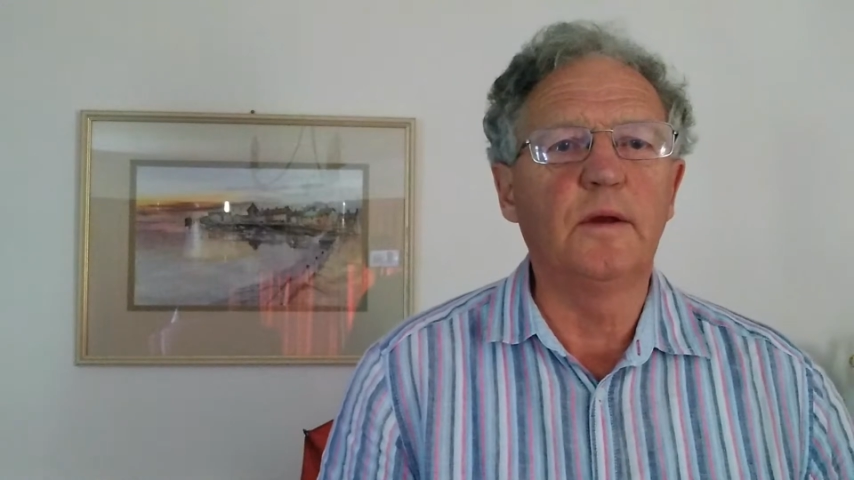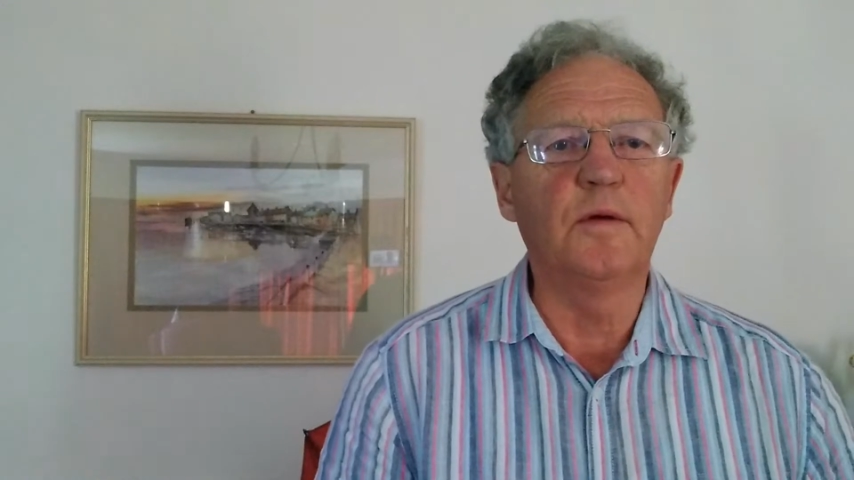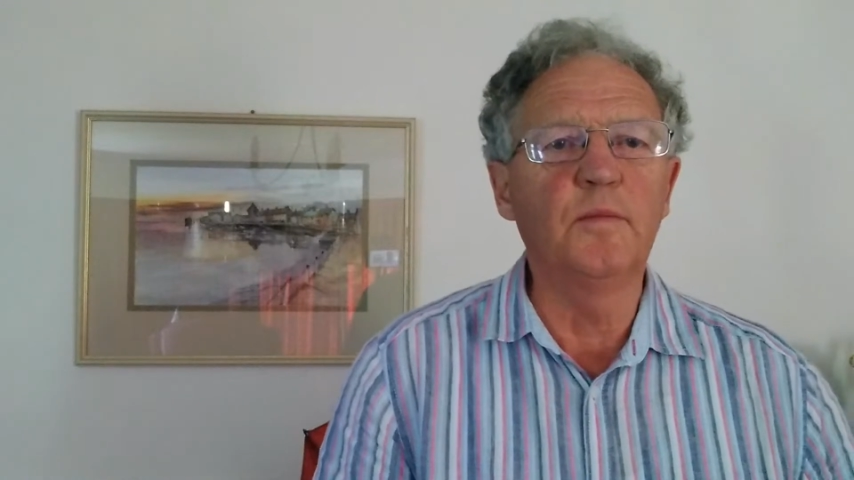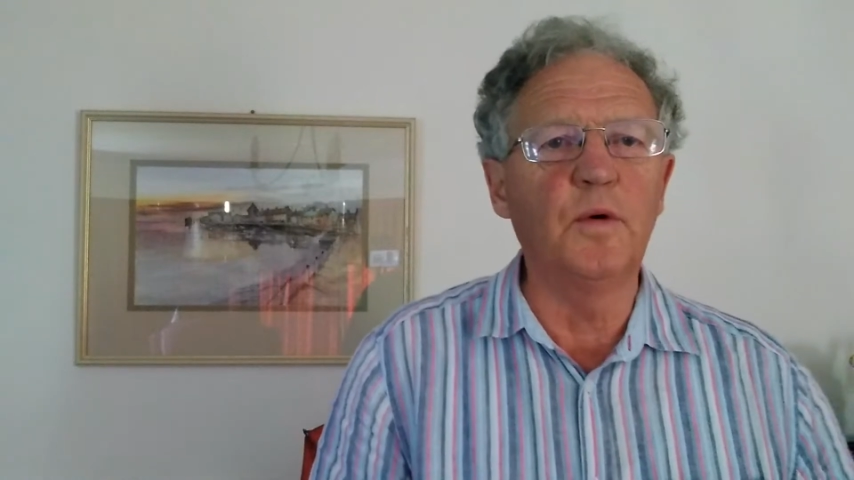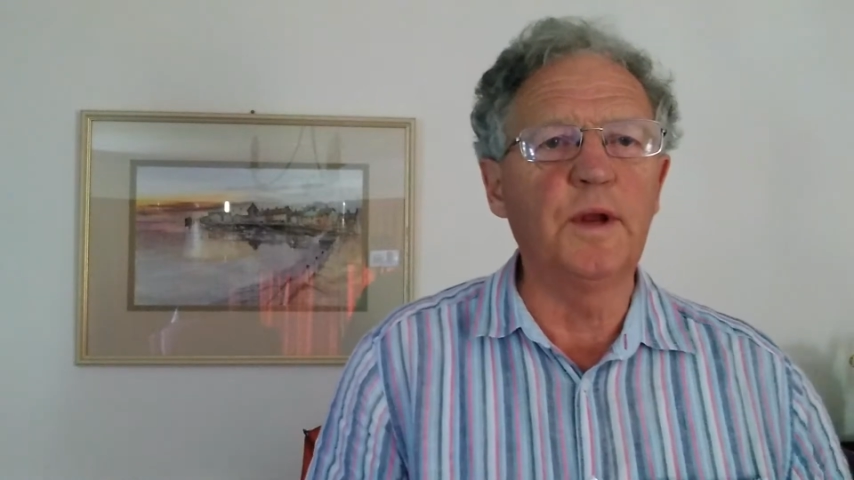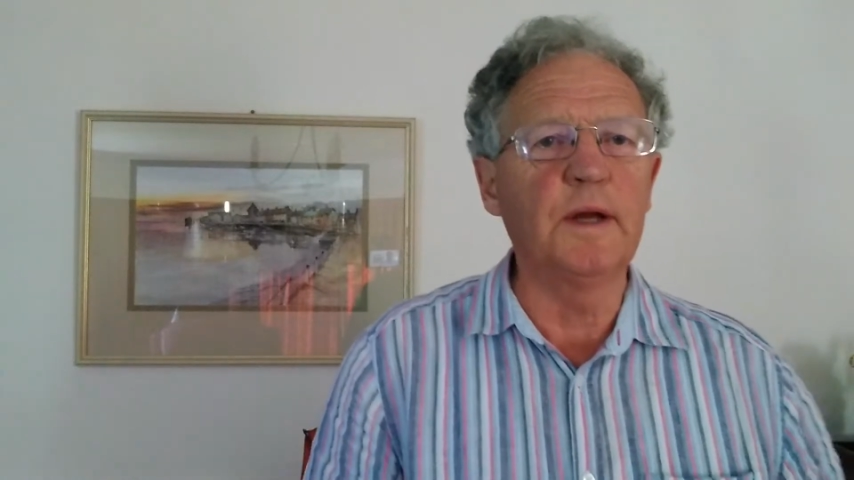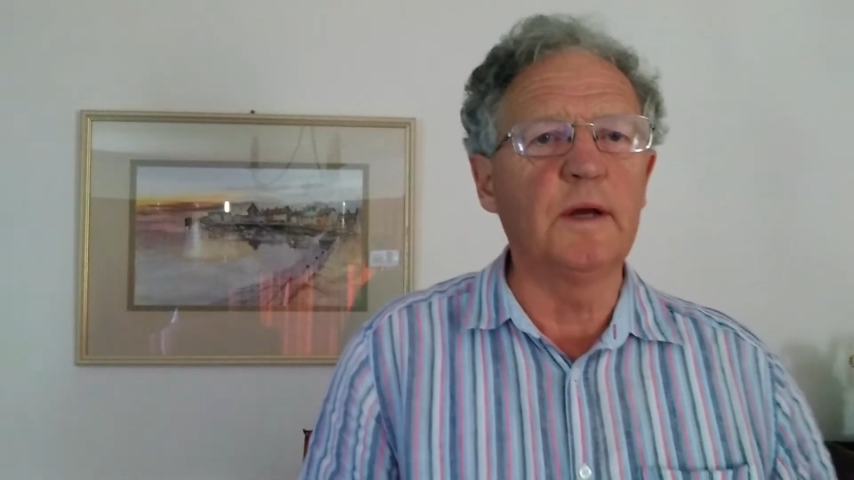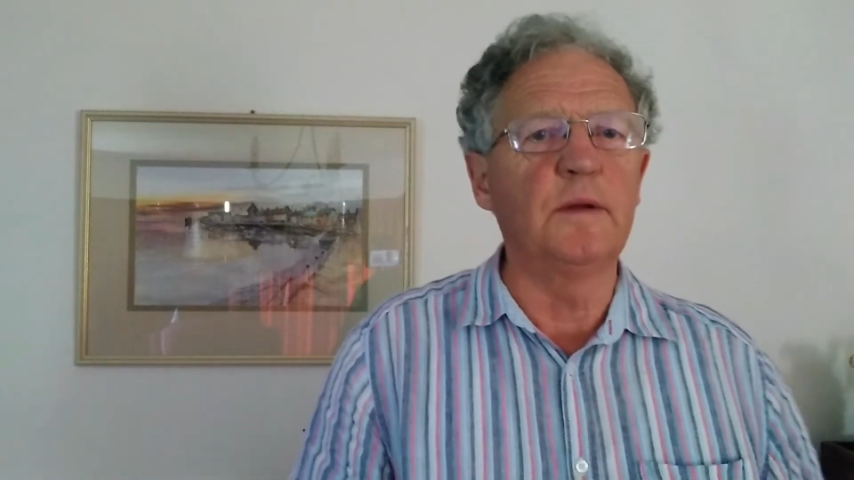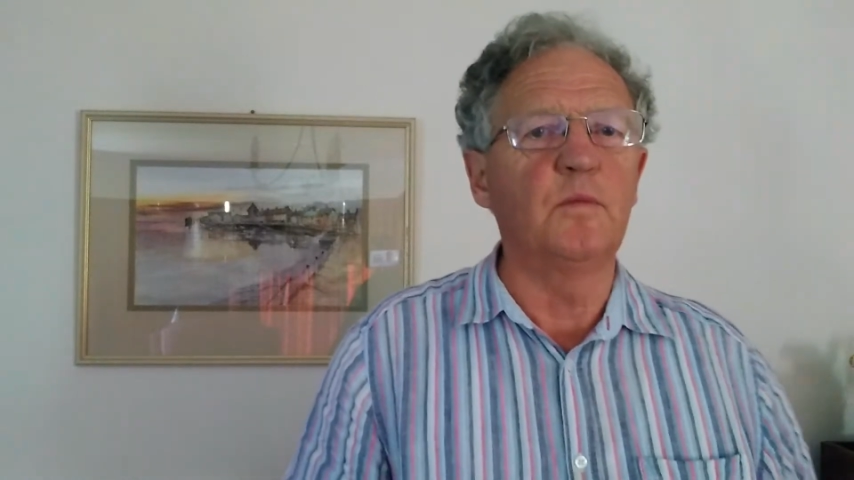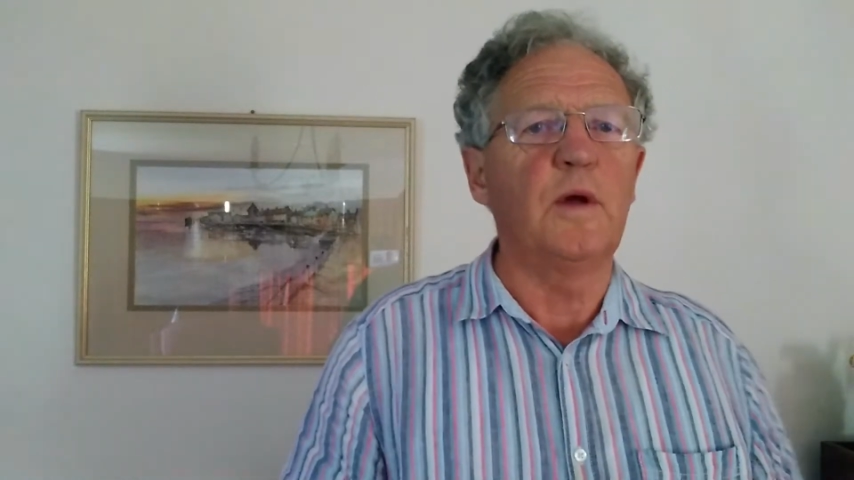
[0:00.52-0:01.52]
Good morning
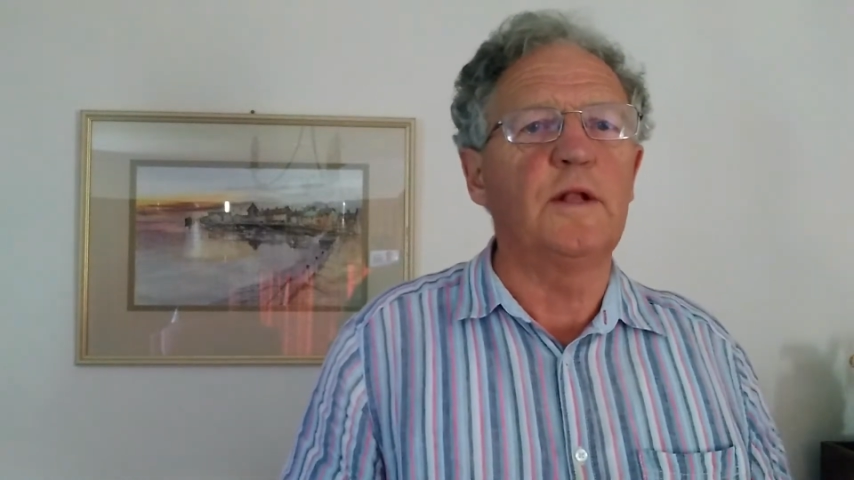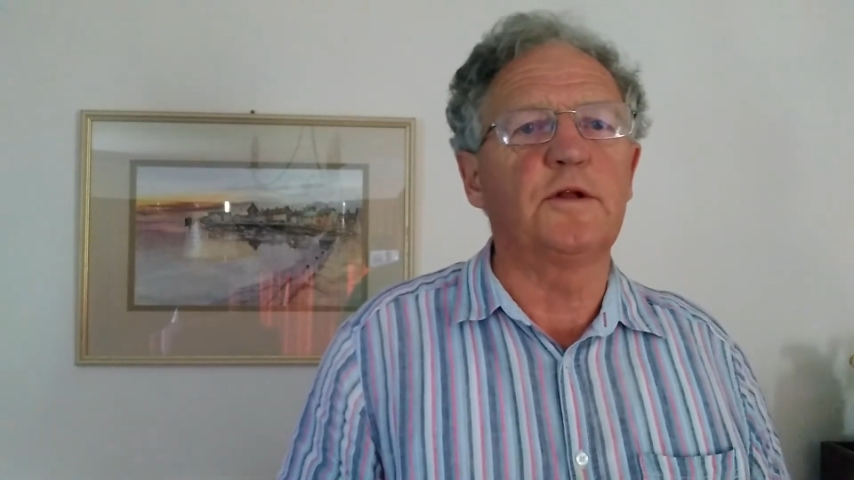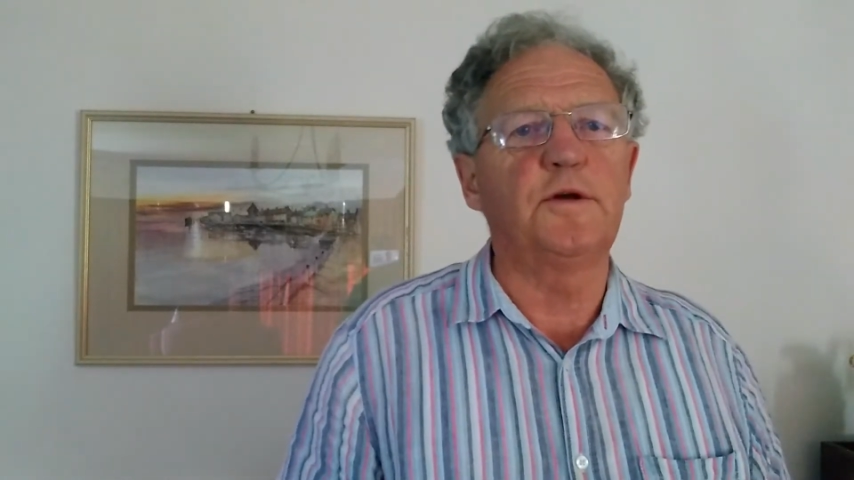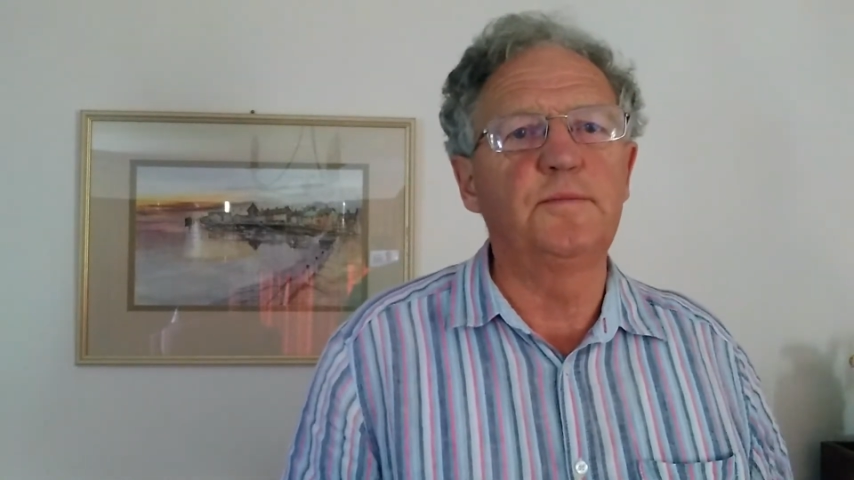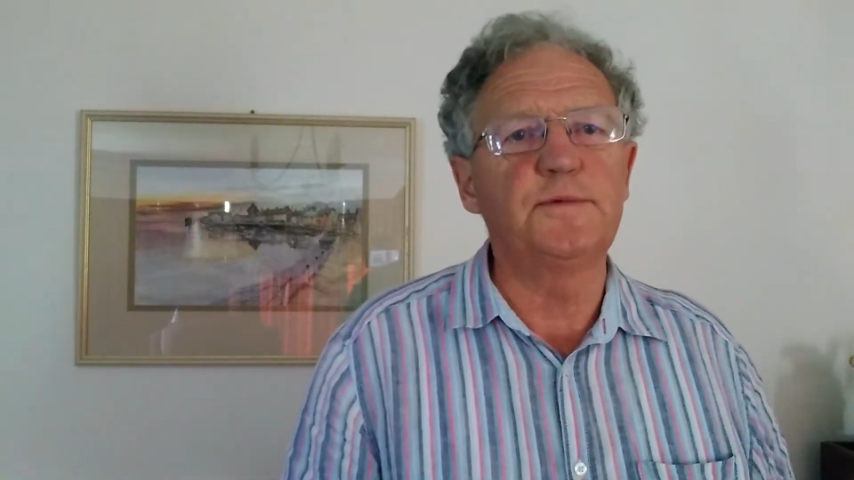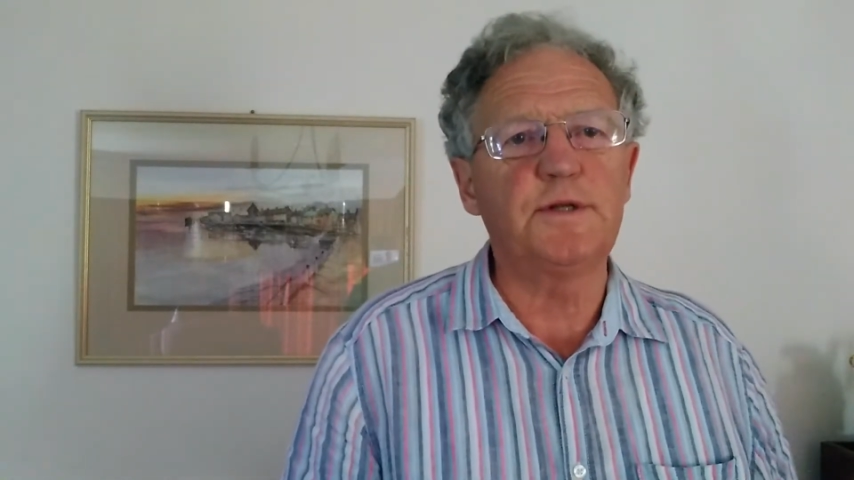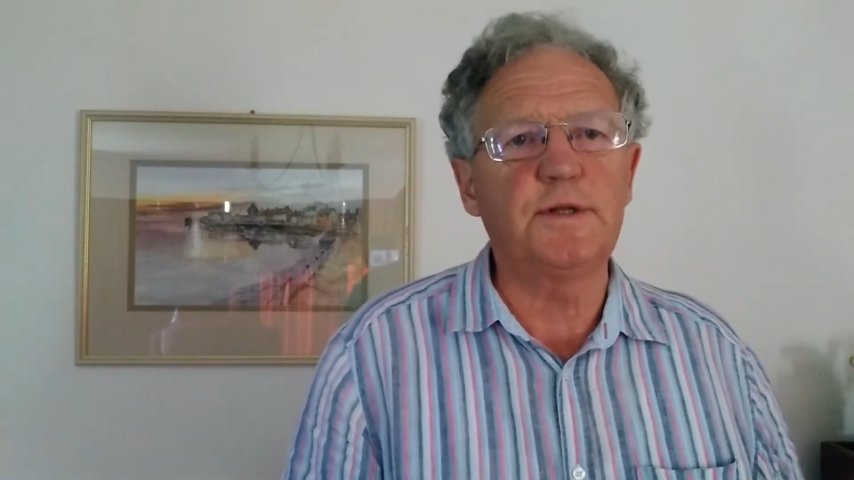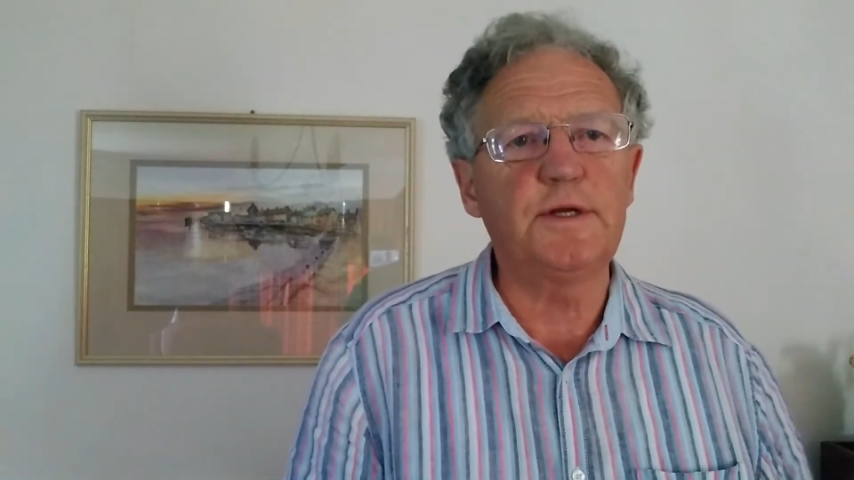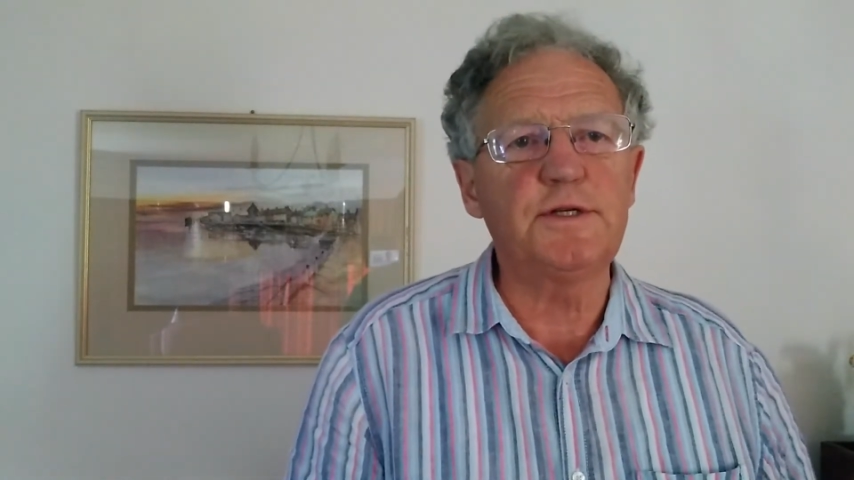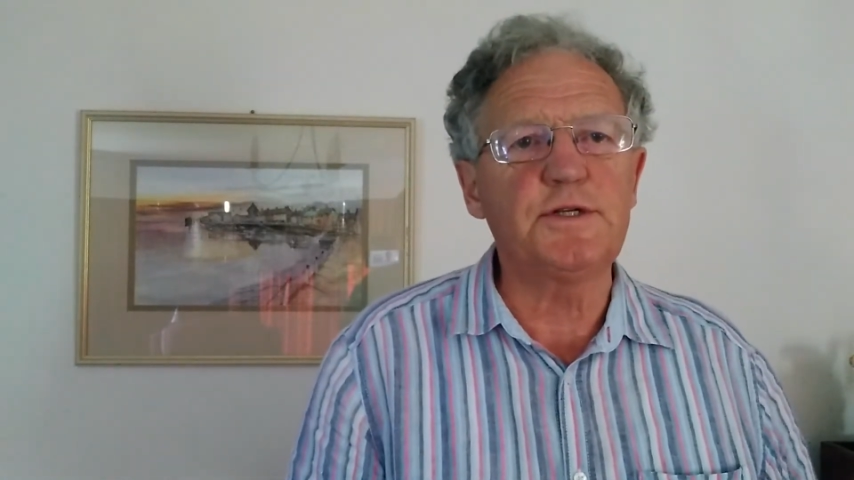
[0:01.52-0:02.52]
and welcome to
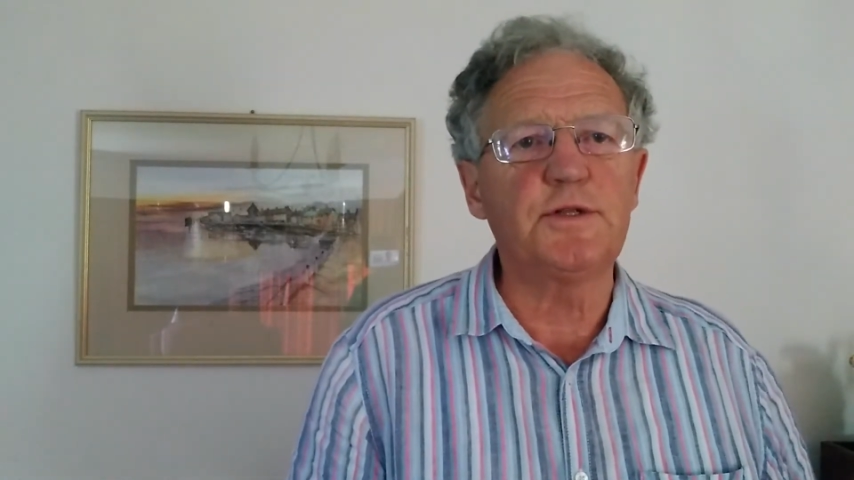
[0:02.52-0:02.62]
this